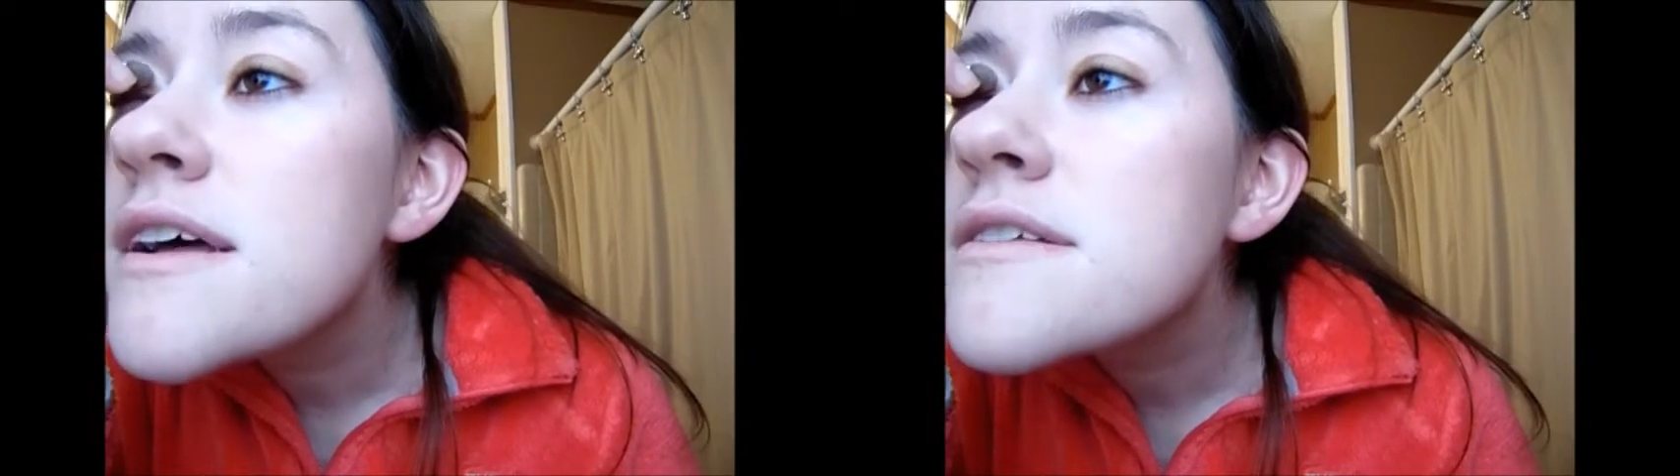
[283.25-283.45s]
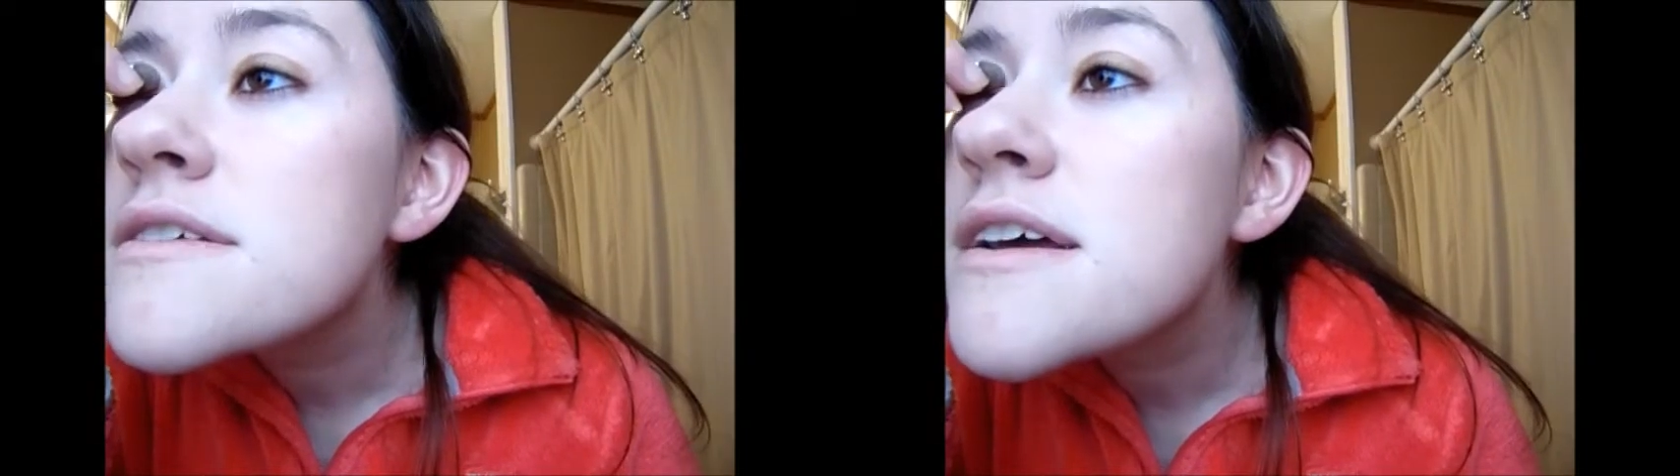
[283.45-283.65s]

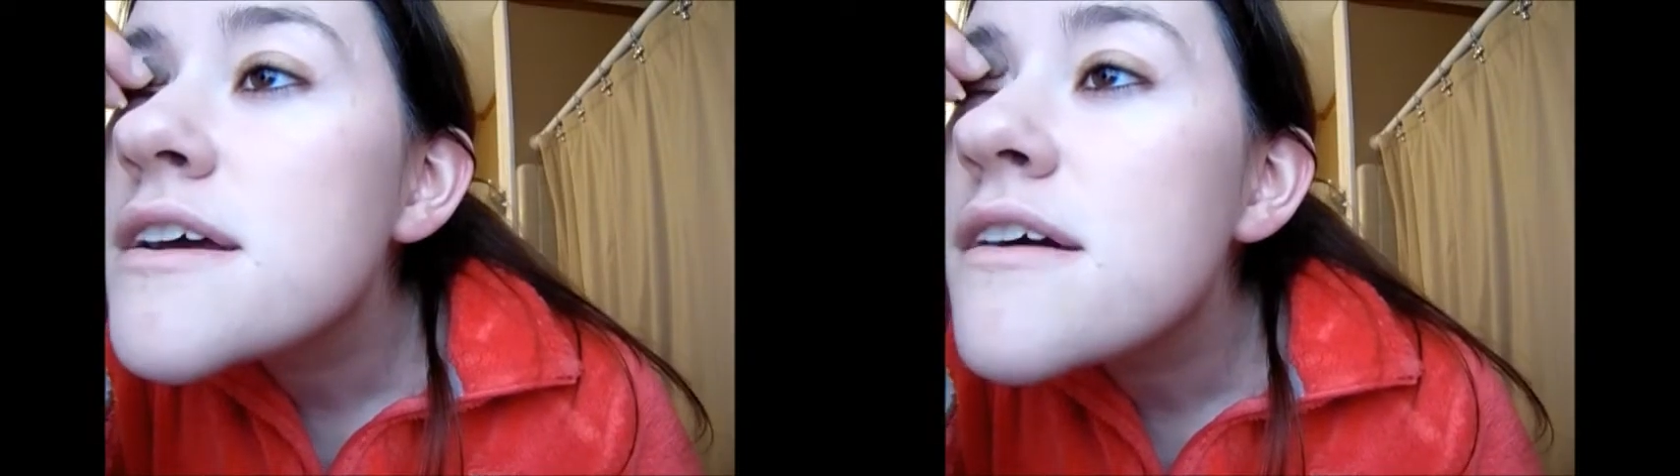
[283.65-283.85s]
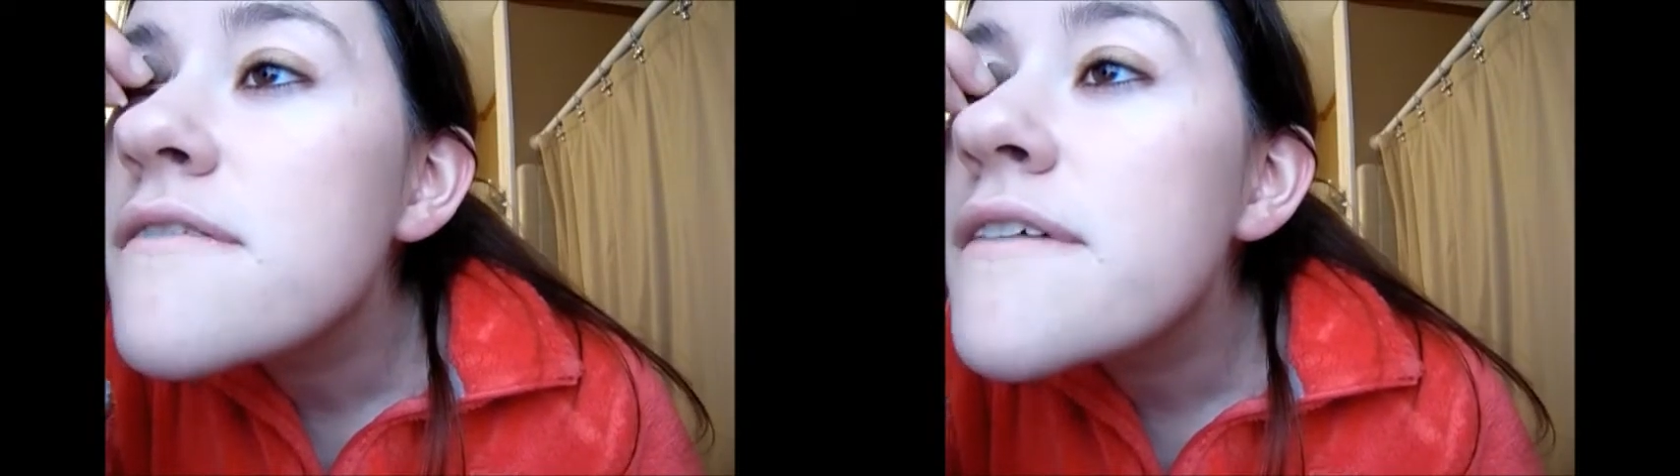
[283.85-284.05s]
It's
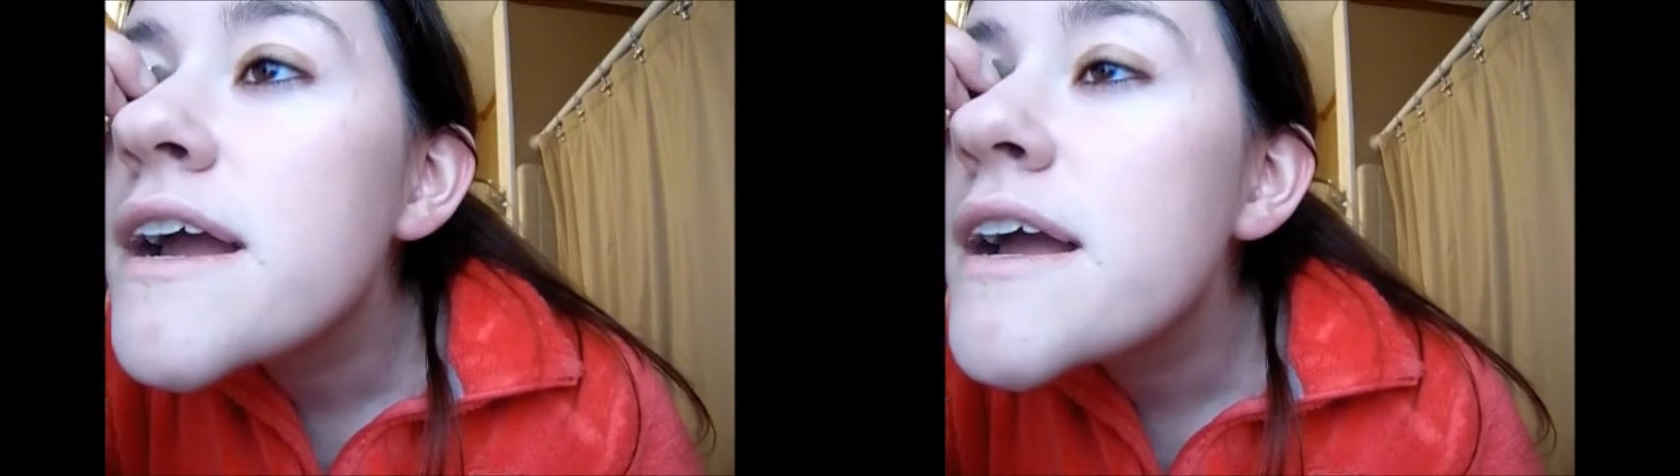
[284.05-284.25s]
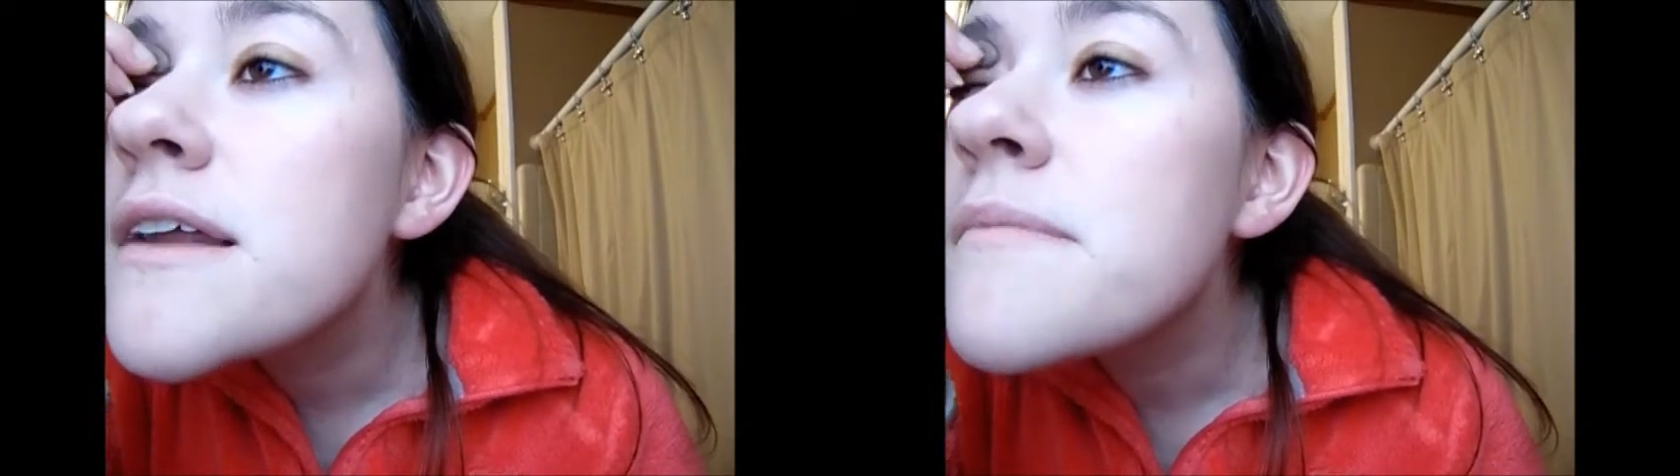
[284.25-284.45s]
going to go
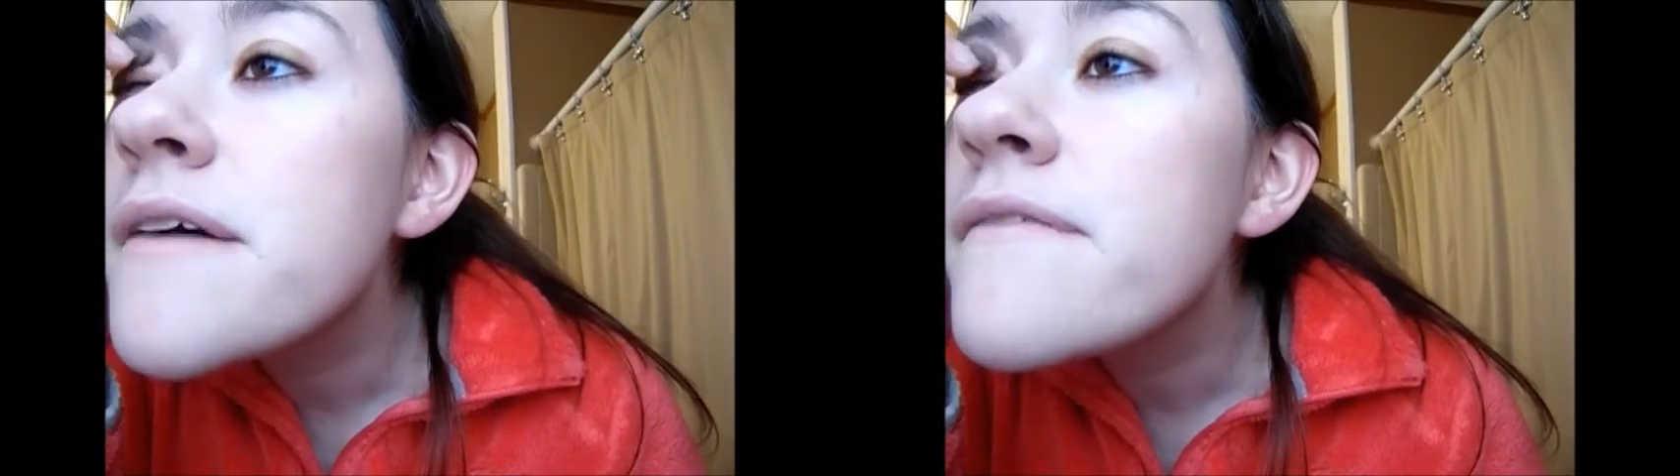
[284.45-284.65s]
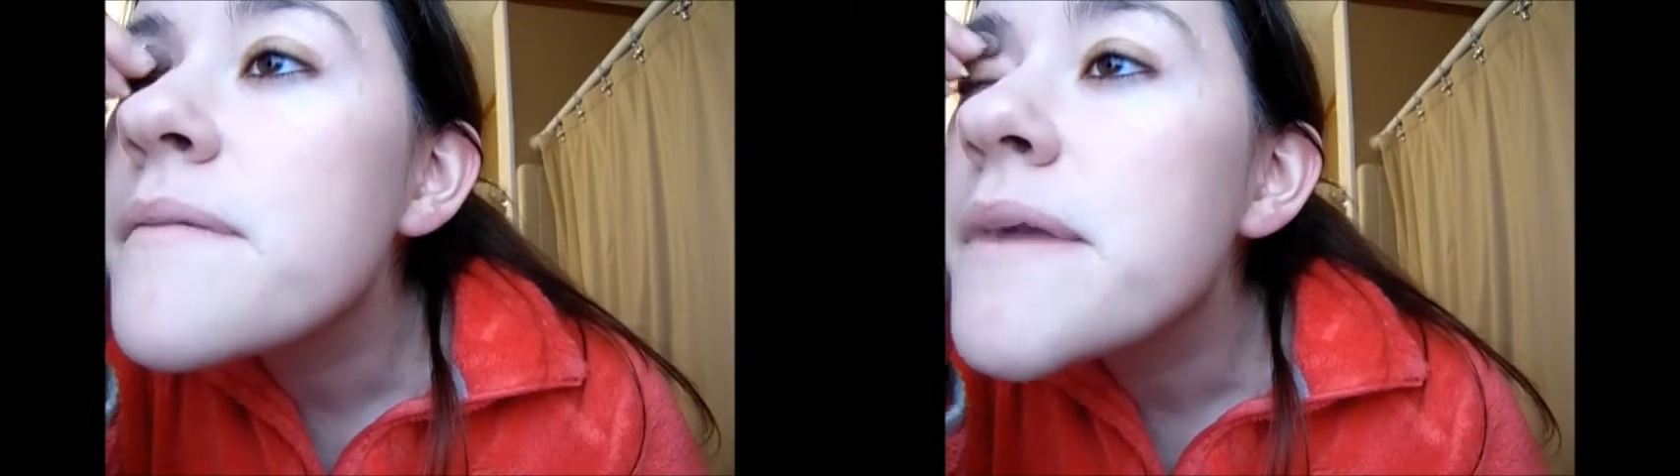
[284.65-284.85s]
right
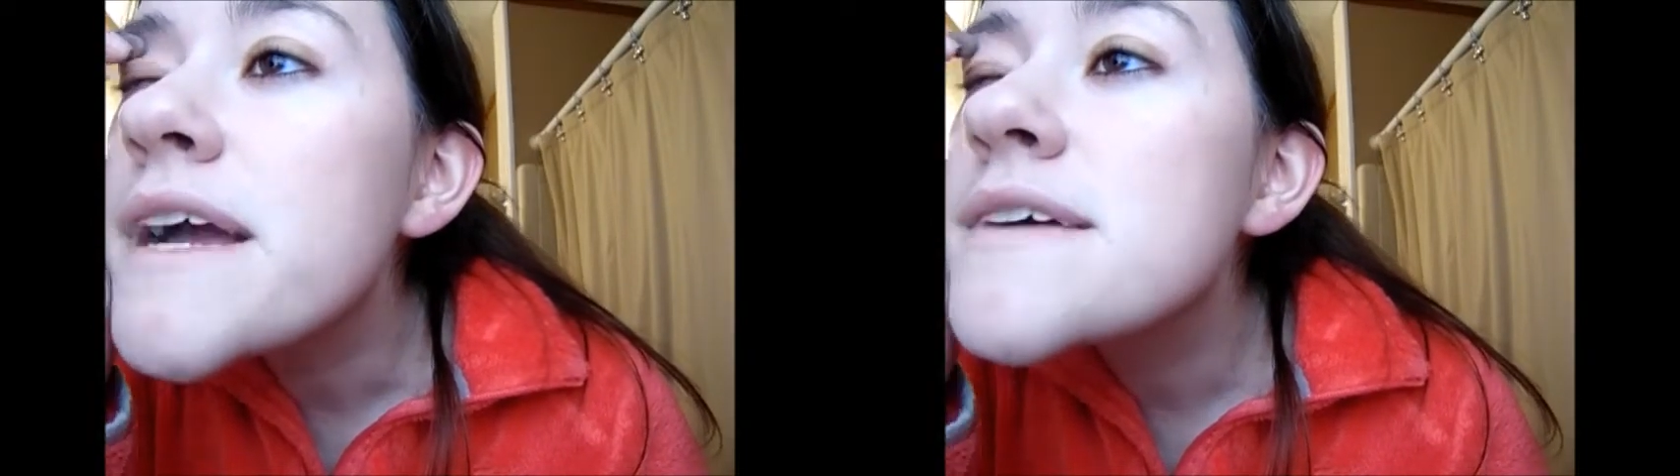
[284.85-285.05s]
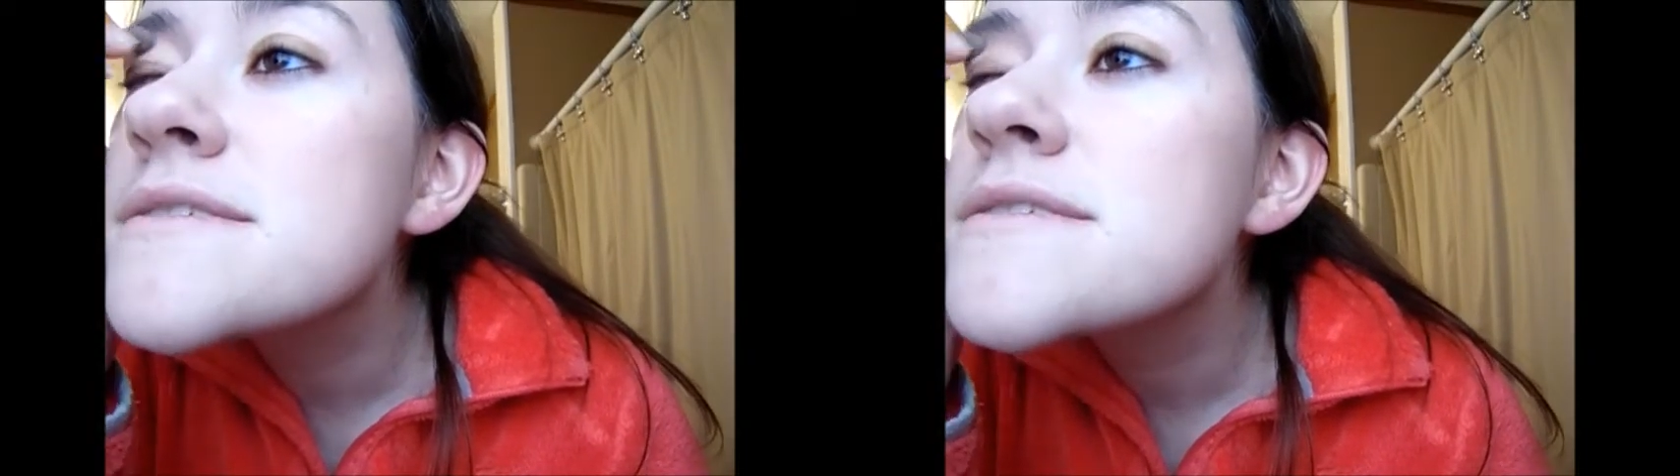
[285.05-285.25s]
above the
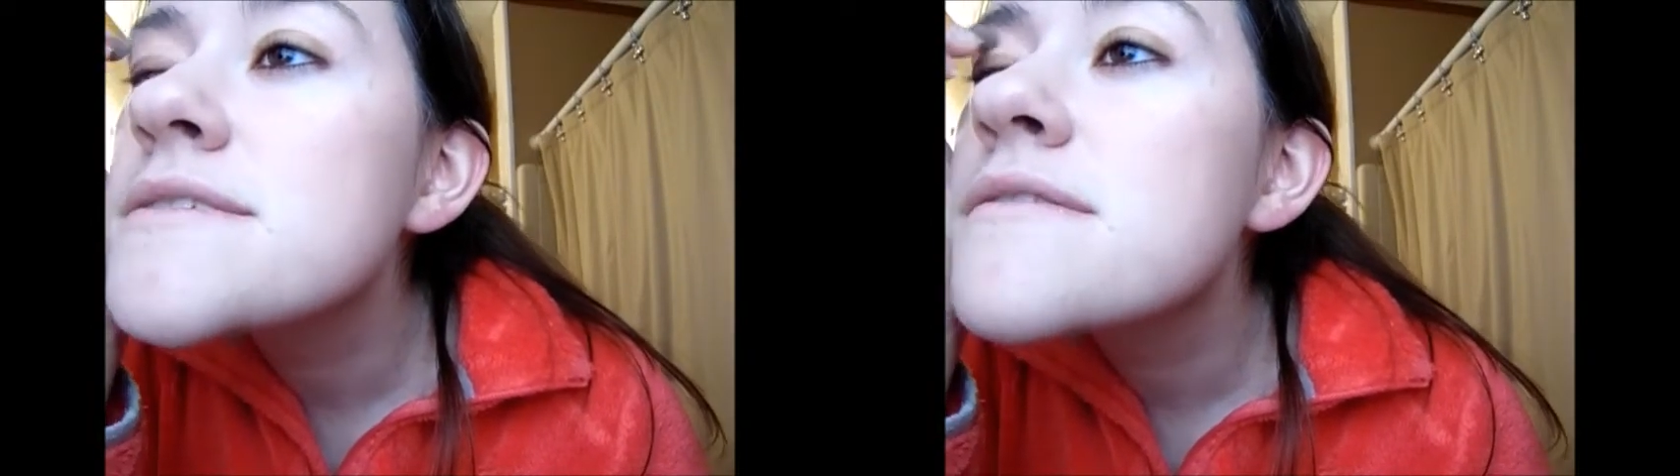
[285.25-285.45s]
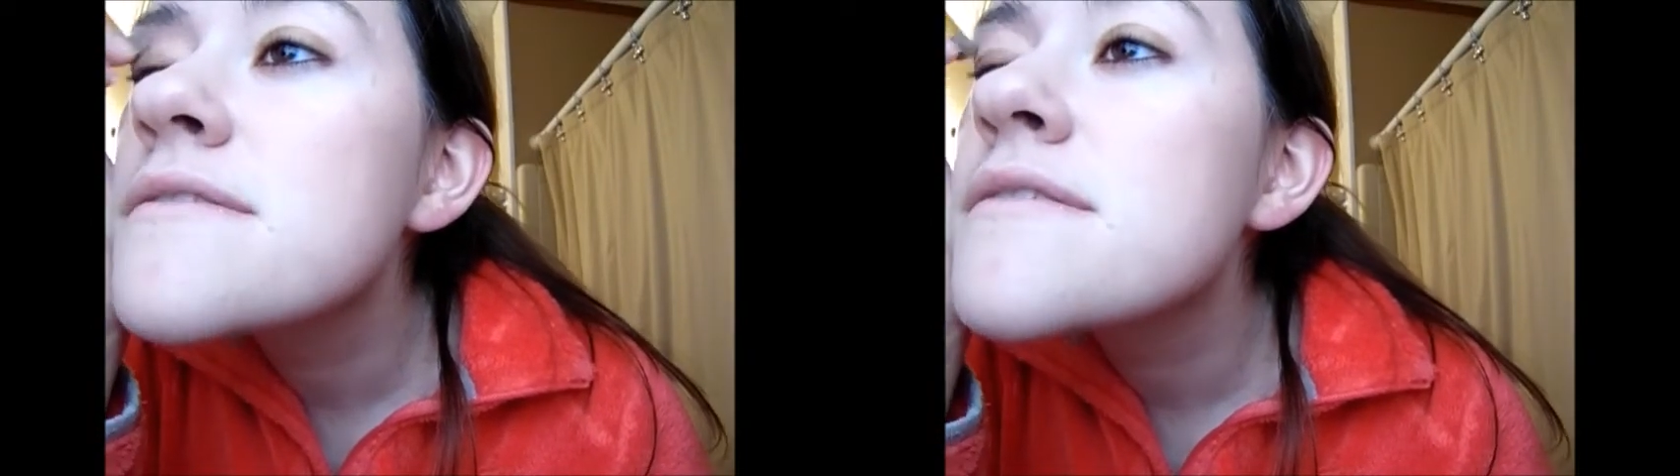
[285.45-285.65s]
base.